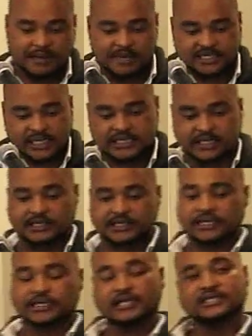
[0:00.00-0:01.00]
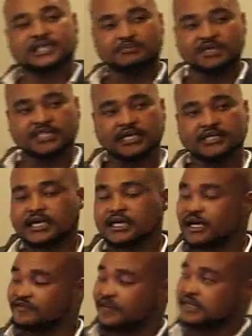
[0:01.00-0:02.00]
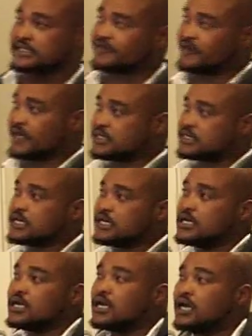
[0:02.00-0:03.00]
MS Excel in an intermediate and advanced phase.